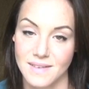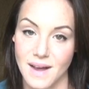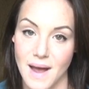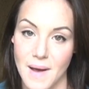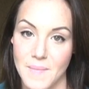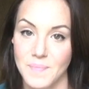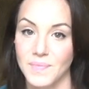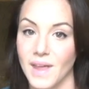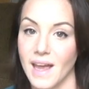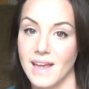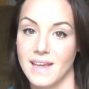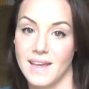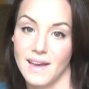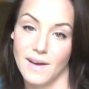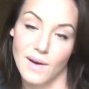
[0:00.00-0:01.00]
I
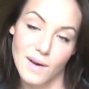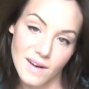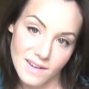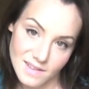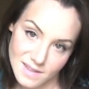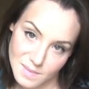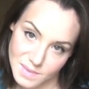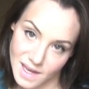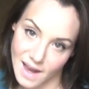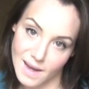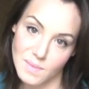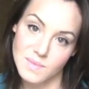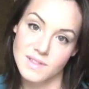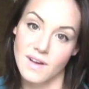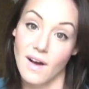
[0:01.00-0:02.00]
hear
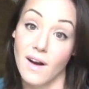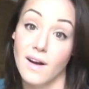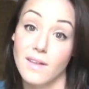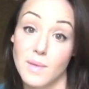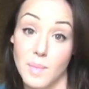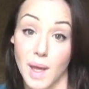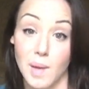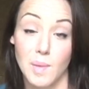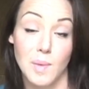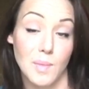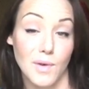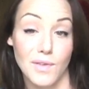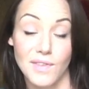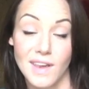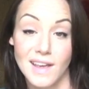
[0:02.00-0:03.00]
sometimes are the baby
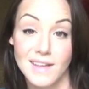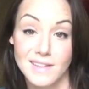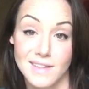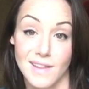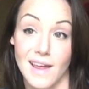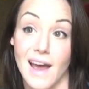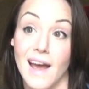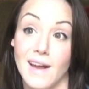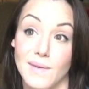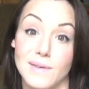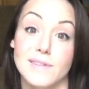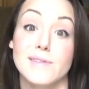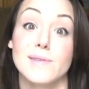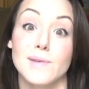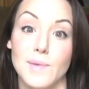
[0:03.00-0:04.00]
moving, so that
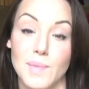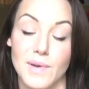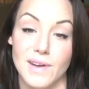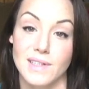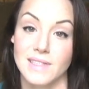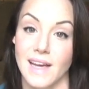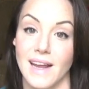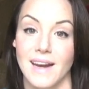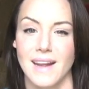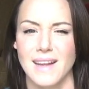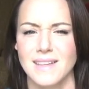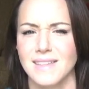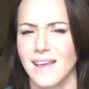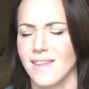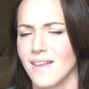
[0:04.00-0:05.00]
was super exciting,
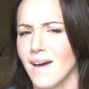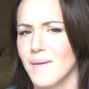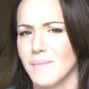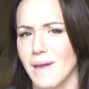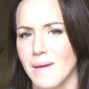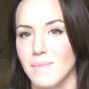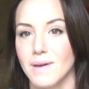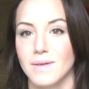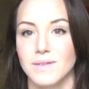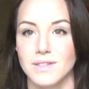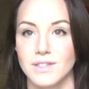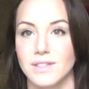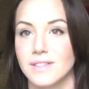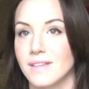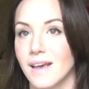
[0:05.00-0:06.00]
because I thought maybe it was
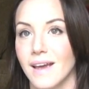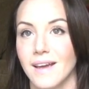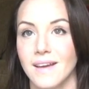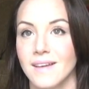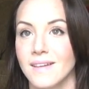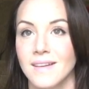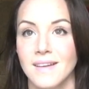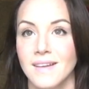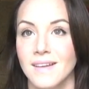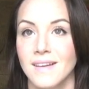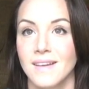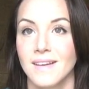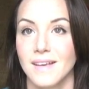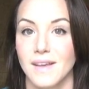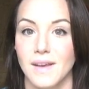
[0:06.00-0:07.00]
just
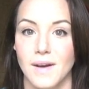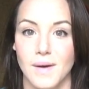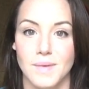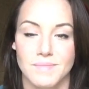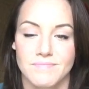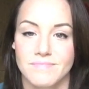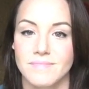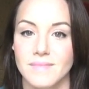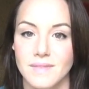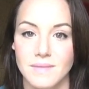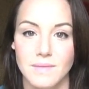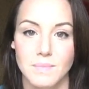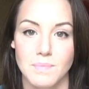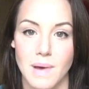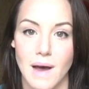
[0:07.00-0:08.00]
you know,
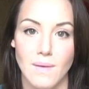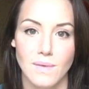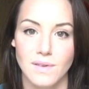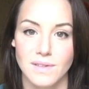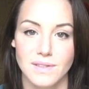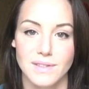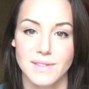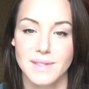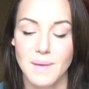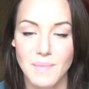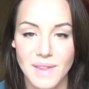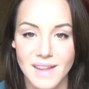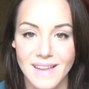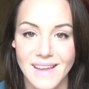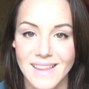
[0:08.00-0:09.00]
bowels or
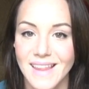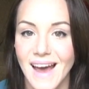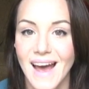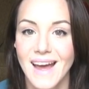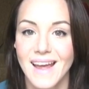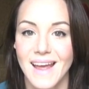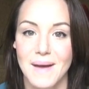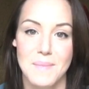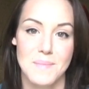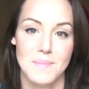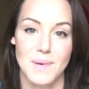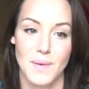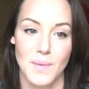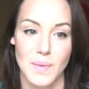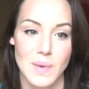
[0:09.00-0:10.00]
something like that.
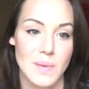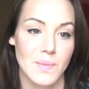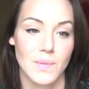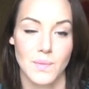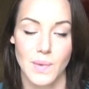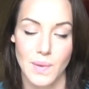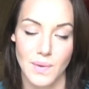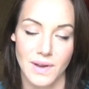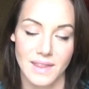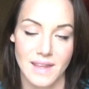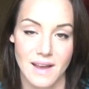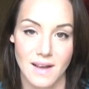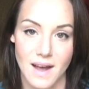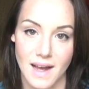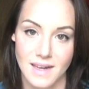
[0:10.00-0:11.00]
But we were in
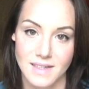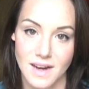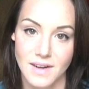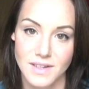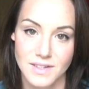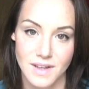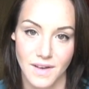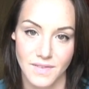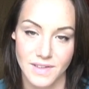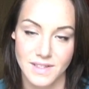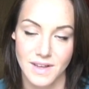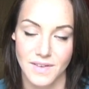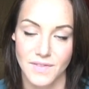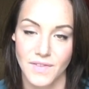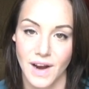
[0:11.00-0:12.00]
the doctor's
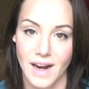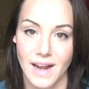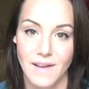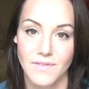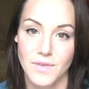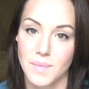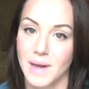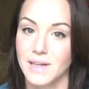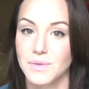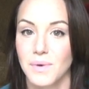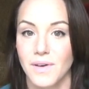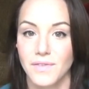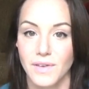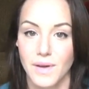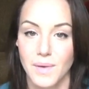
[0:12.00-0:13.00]
office on Friday for my 12-week